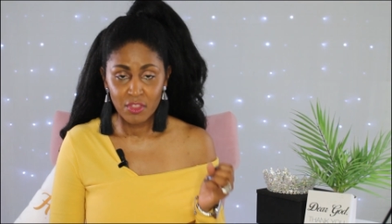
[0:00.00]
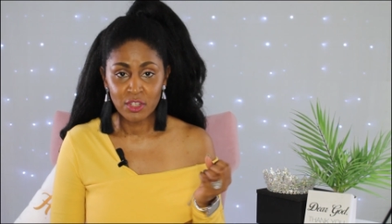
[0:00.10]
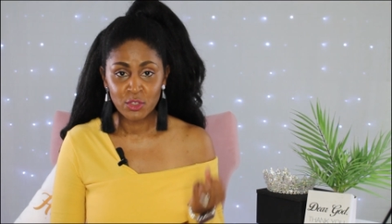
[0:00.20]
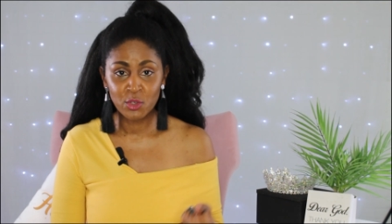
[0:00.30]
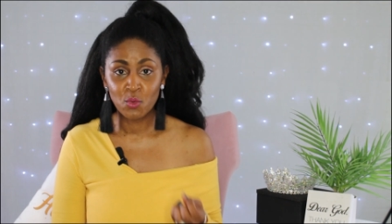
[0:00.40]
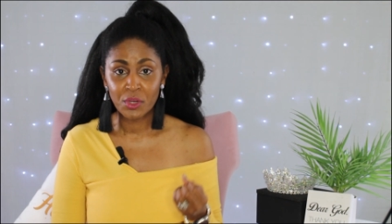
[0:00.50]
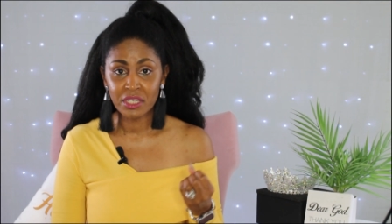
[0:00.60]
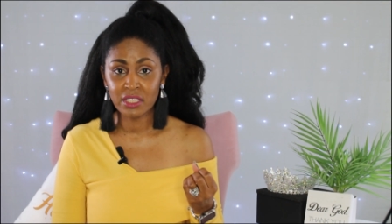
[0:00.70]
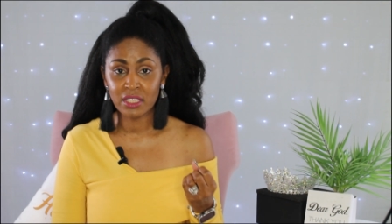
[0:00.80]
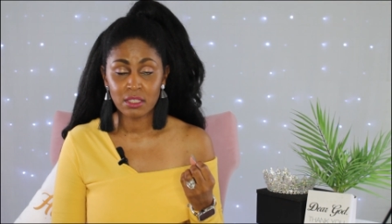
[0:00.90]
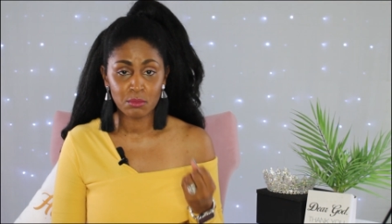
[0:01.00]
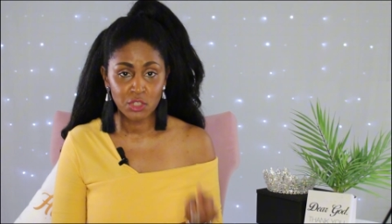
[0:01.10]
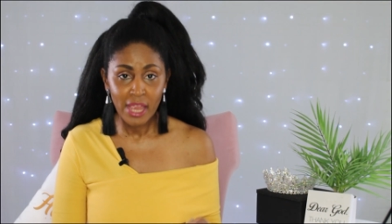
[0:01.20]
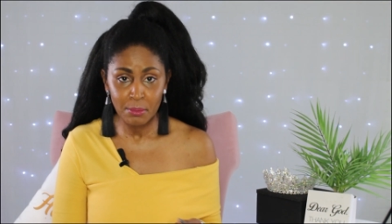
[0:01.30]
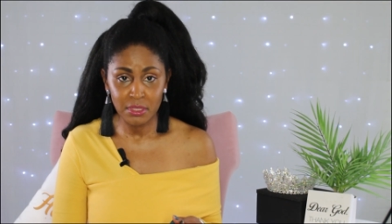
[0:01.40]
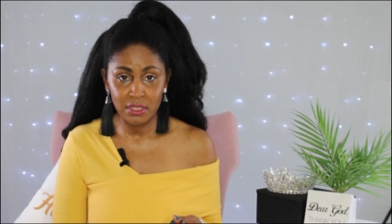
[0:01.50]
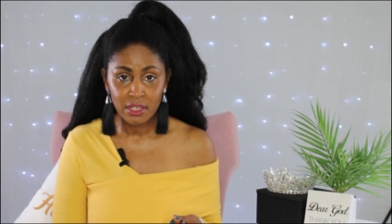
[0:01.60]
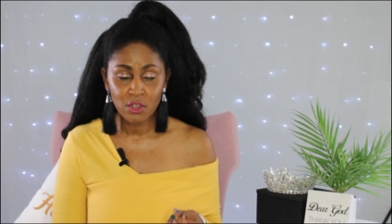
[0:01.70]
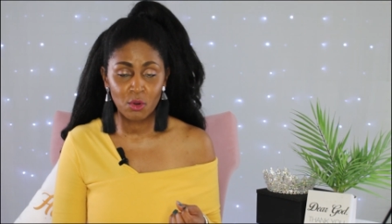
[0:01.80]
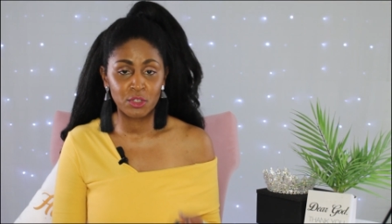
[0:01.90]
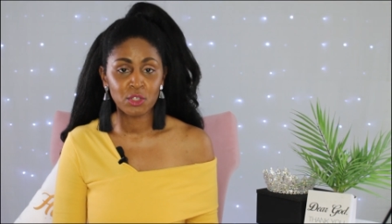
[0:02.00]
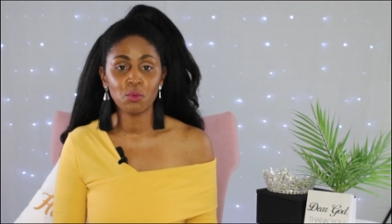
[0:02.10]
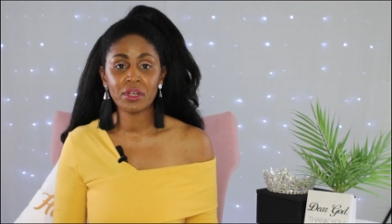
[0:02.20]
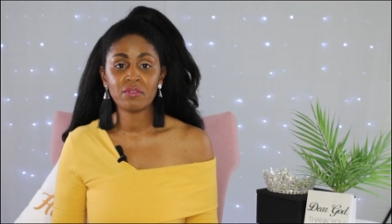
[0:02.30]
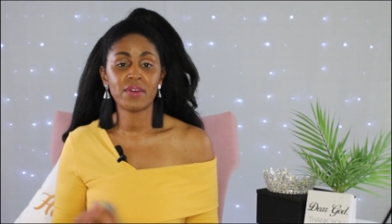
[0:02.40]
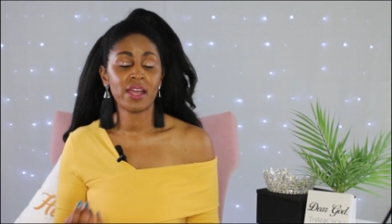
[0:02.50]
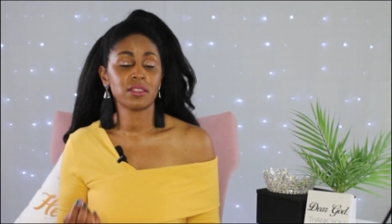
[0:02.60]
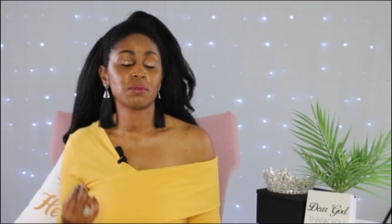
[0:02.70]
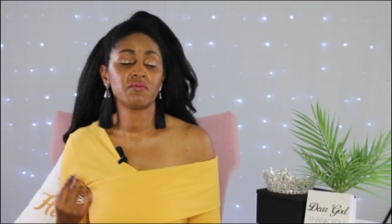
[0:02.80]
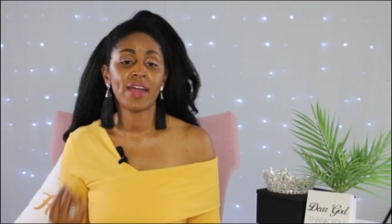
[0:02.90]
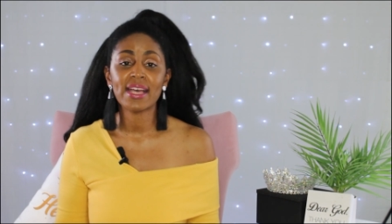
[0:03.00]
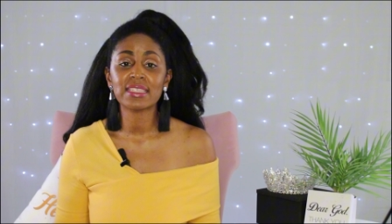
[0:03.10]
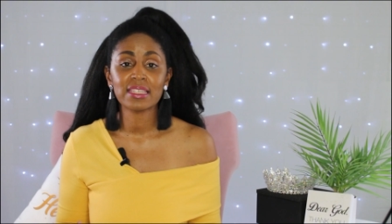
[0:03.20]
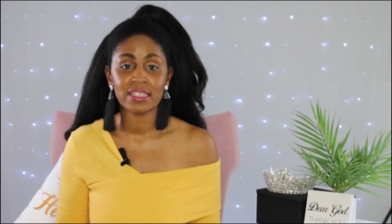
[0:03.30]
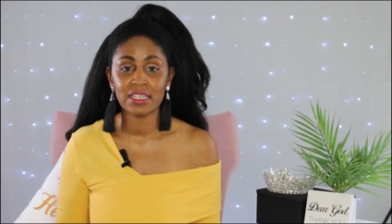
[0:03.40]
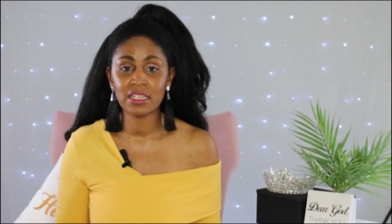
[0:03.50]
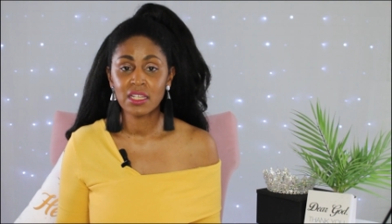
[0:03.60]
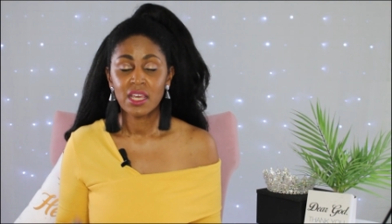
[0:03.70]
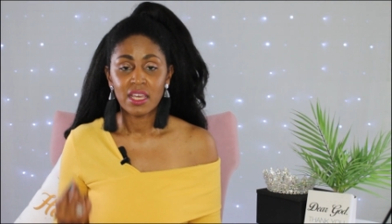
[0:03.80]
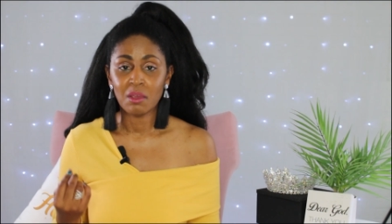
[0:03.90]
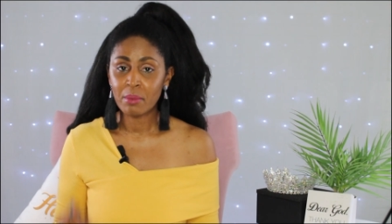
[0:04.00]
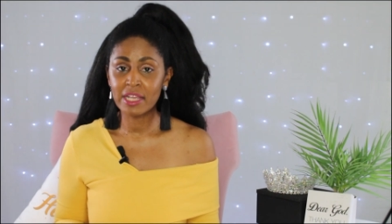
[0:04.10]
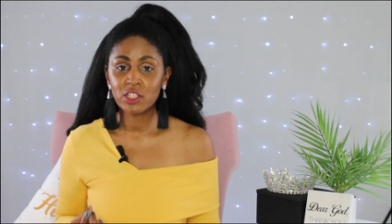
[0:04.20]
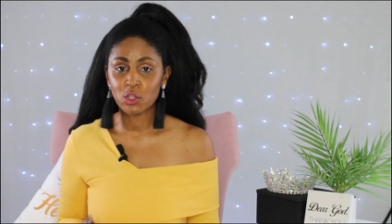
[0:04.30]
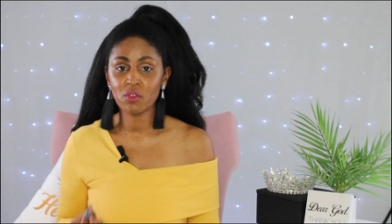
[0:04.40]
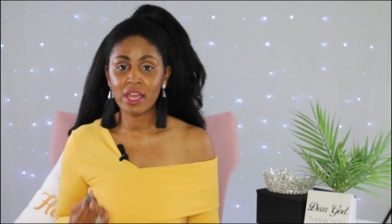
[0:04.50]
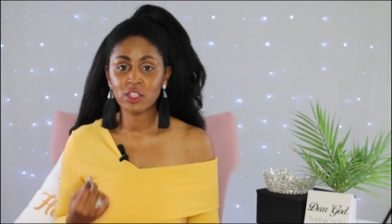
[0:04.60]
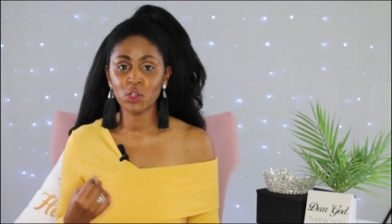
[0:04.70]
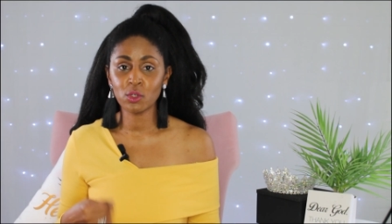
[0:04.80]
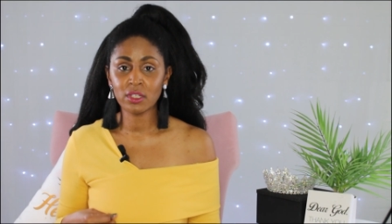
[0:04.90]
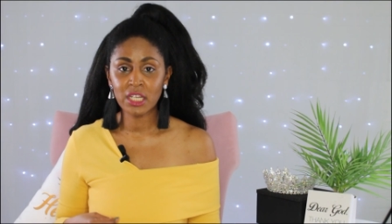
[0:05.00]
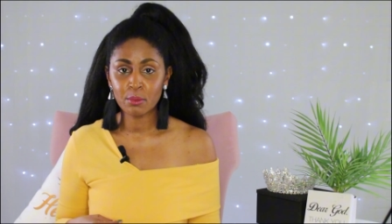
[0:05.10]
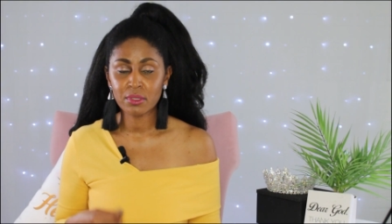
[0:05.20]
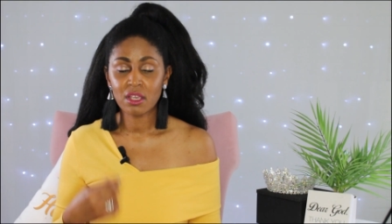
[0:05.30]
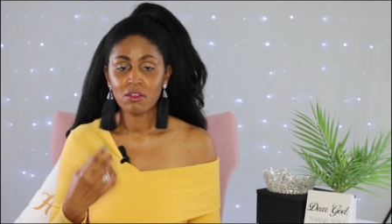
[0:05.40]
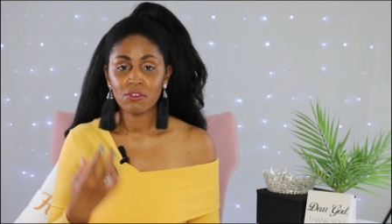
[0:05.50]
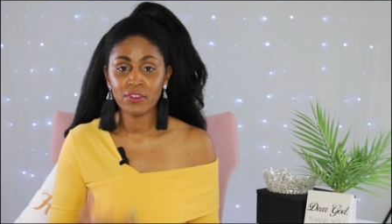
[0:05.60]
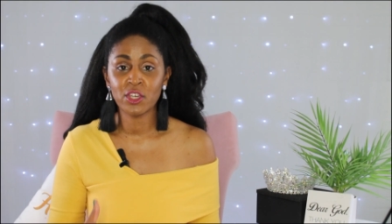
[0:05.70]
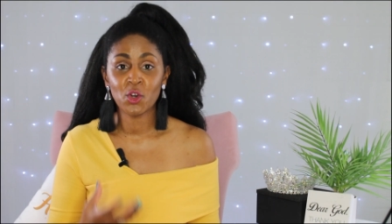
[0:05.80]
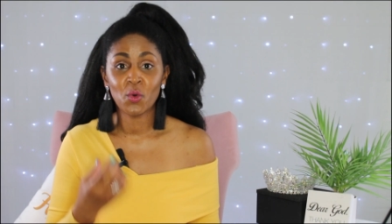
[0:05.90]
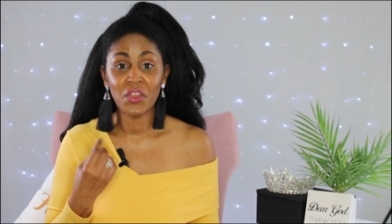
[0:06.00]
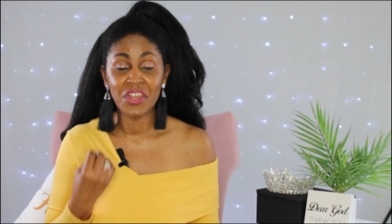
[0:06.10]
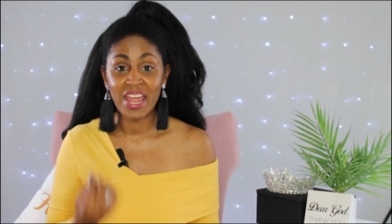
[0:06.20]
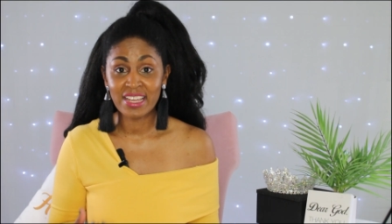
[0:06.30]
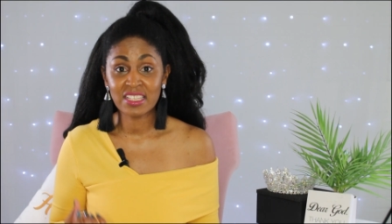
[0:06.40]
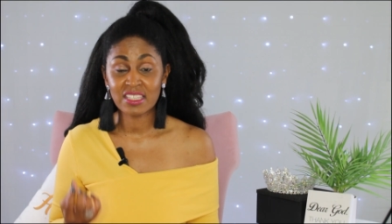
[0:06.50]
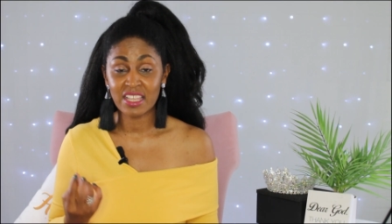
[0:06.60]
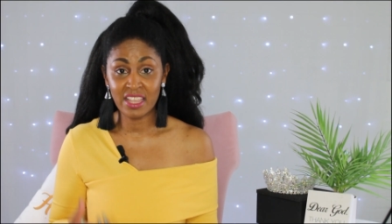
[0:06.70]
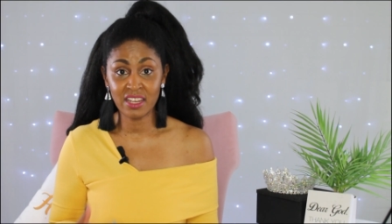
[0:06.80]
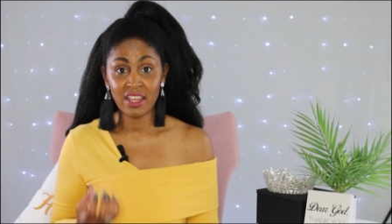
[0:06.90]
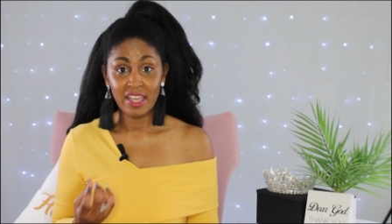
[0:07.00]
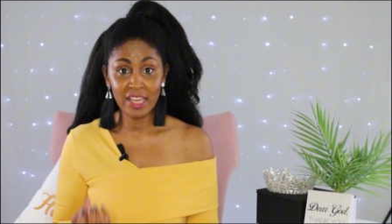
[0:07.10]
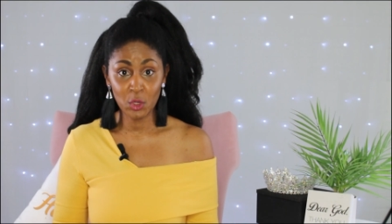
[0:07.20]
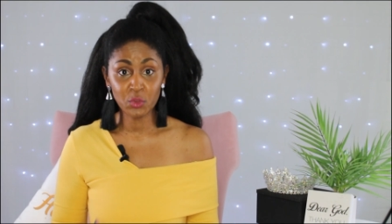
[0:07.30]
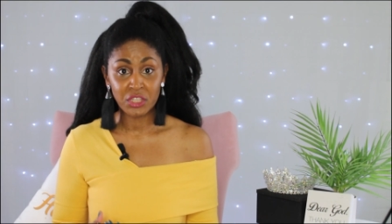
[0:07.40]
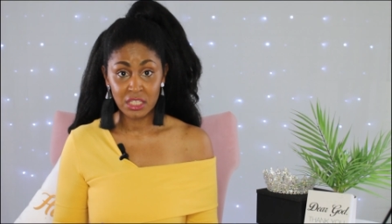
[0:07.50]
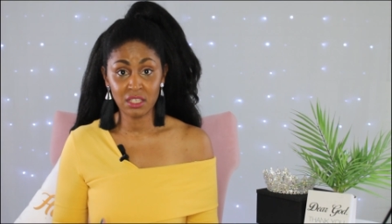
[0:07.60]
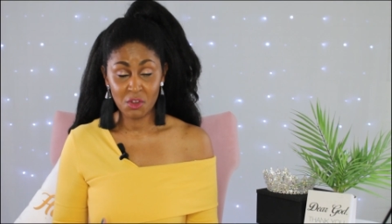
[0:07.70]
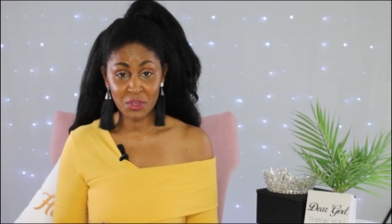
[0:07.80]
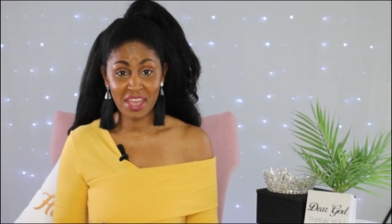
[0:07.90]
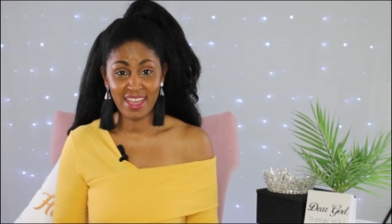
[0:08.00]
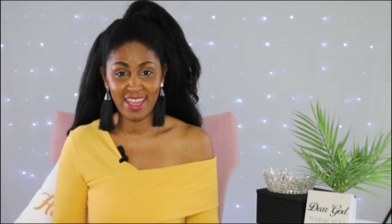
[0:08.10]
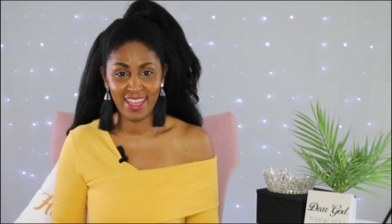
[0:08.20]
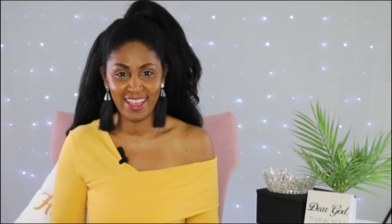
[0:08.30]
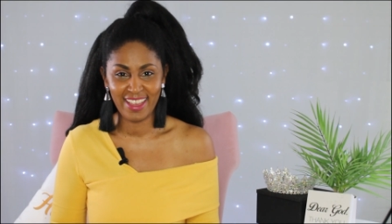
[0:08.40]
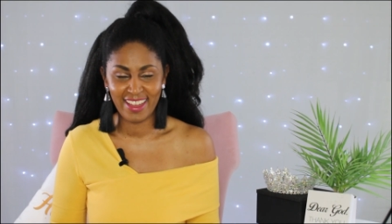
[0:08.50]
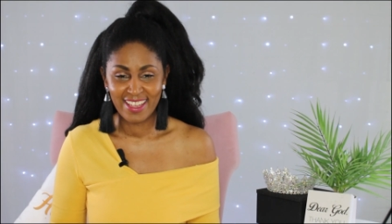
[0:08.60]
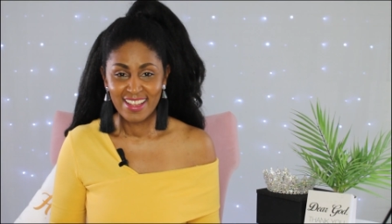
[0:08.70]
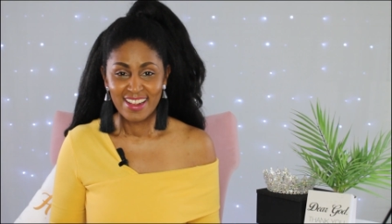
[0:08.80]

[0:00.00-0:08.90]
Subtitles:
then you want to get some chapstick, or you want to find some Vaseline and make sure that your lips feel nice and healthy, okay?